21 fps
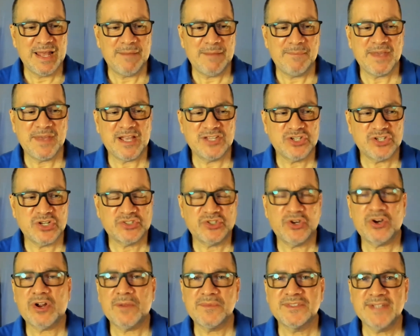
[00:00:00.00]
because your
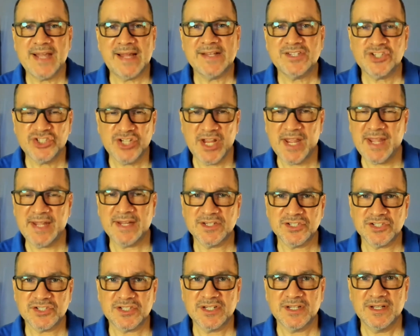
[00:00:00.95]
circumstance
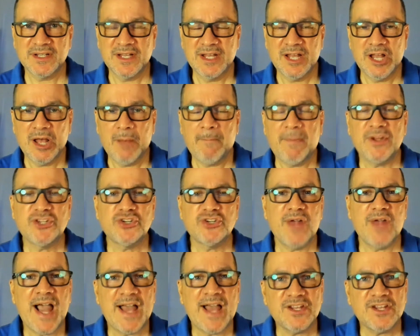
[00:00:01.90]
changed, but
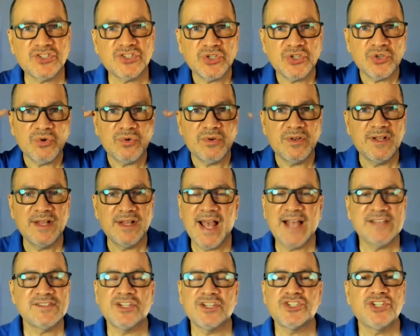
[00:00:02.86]
your attitude
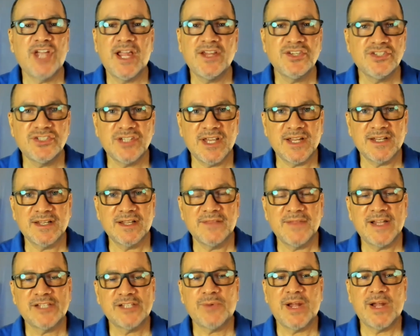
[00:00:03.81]
hasn't changed yet.
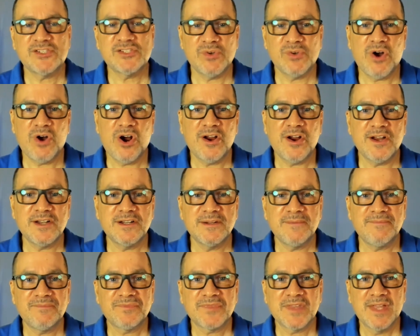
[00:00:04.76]
That's why it's so hard.
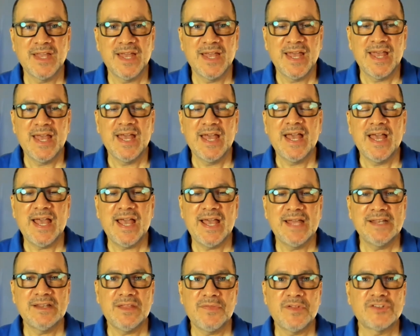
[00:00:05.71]

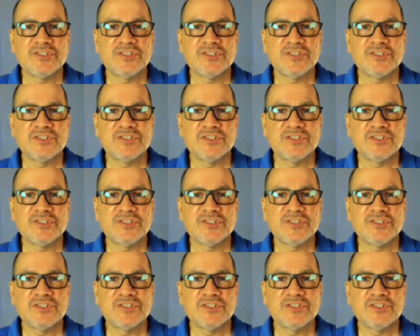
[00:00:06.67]
And the